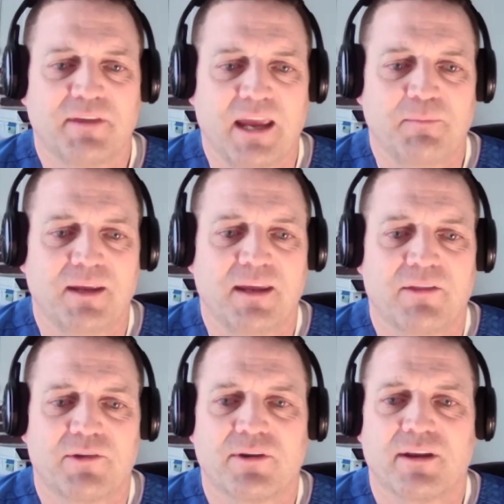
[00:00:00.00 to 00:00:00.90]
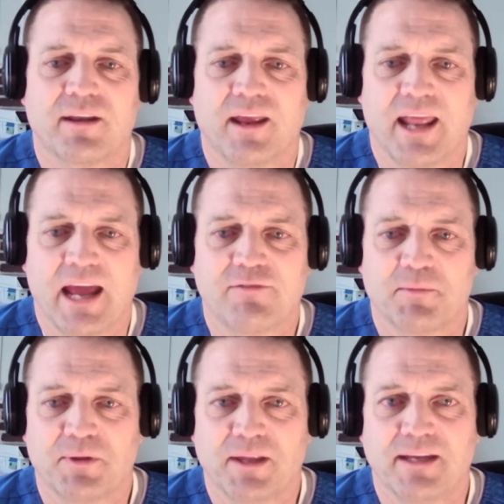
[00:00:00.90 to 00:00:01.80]
came together and have
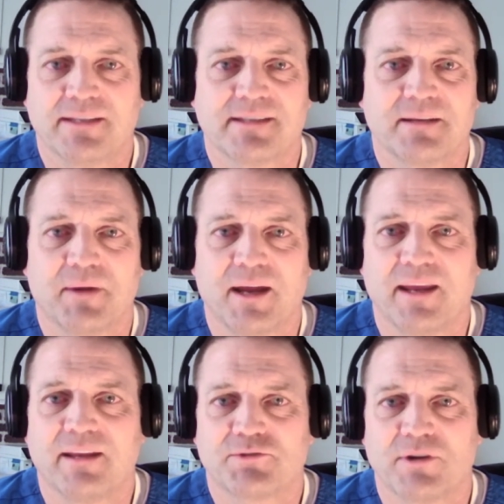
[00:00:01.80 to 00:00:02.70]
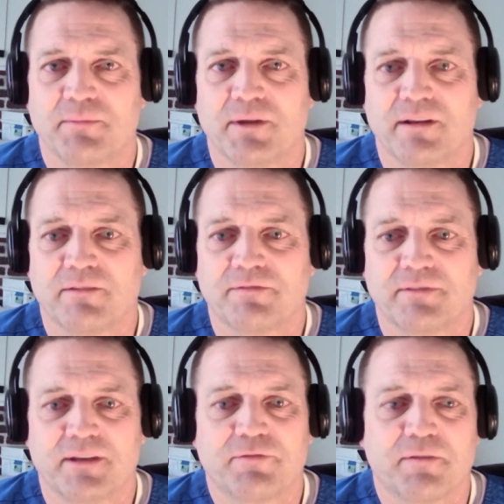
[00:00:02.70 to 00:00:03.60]
a place in my treatment of
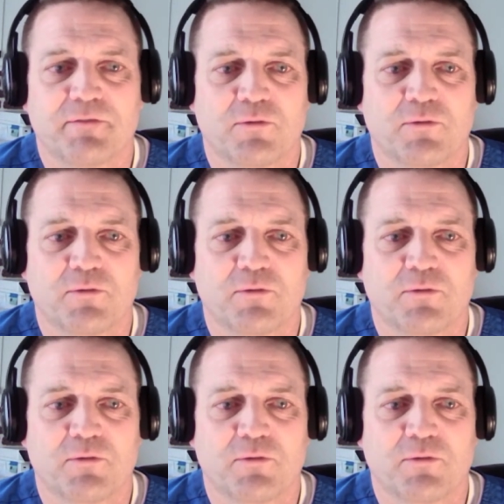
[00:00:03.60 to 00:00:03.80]
different